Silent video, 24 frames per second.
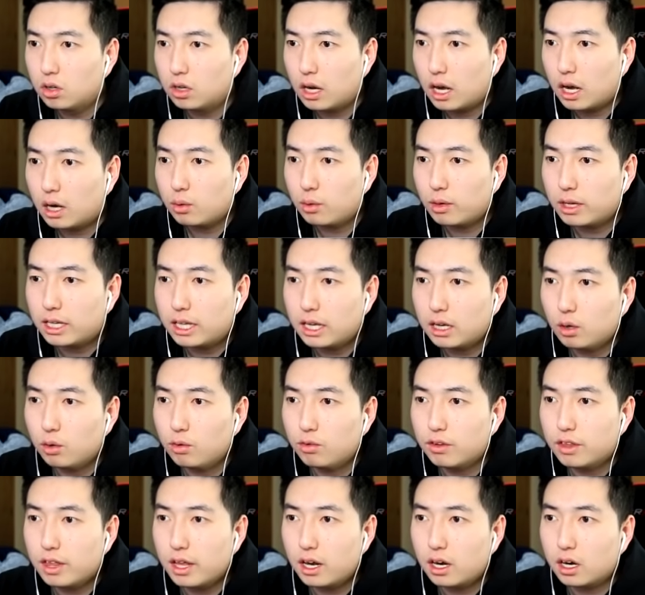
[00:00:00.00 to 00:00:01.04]
How do I get
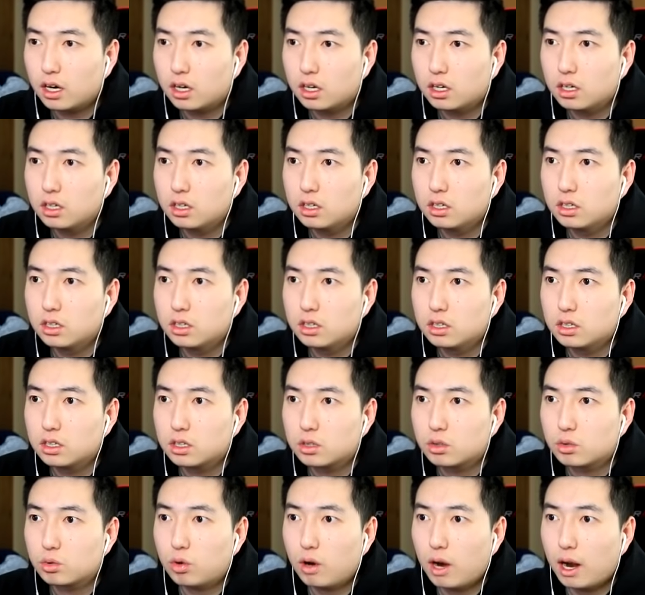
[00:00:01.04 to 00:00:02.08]
over there?
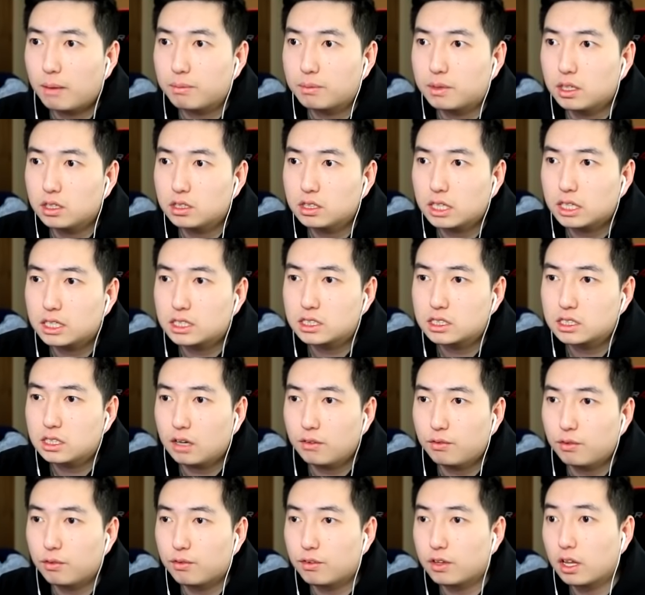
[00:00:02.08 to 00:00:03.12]
Crap, there's like
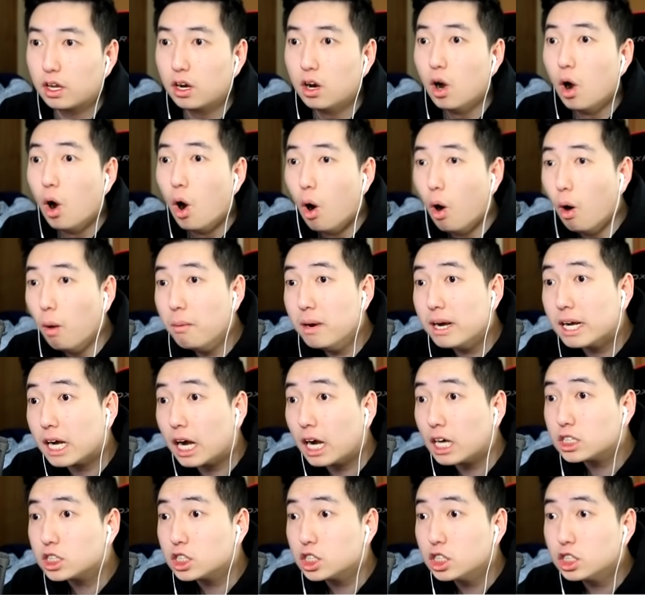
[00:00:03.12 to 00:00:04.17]
stuff over there. Oh my
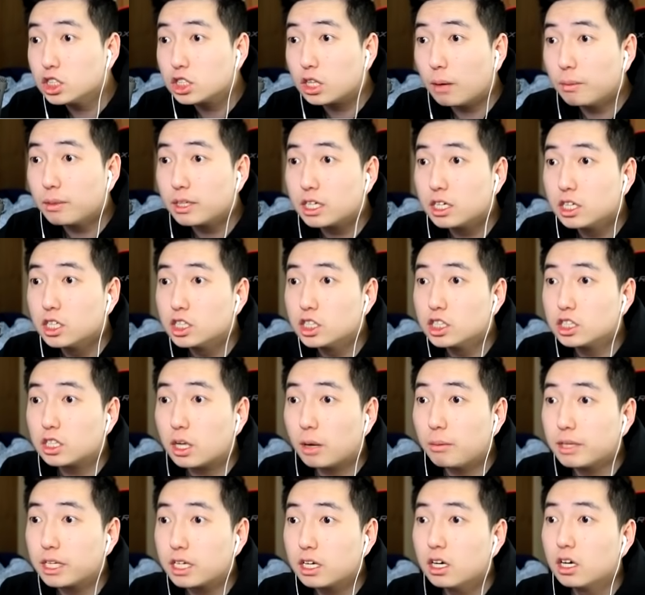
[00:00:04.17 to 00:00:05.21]
gosh, she's coming. She's
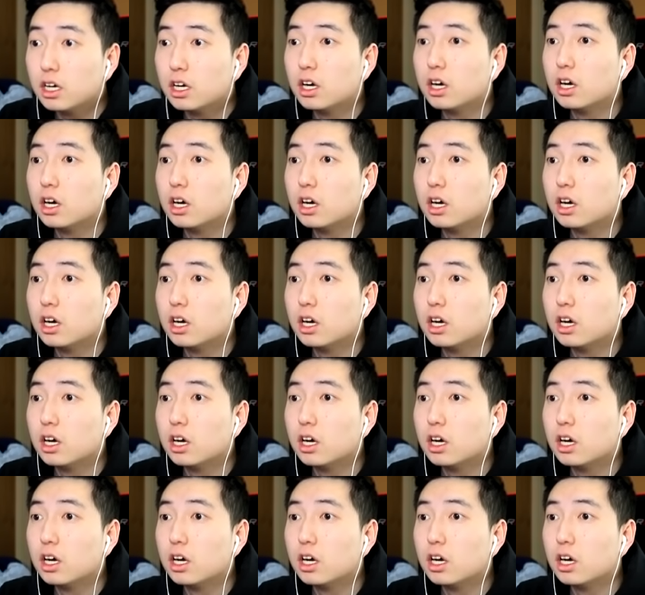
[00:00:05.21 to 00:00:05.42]
coming.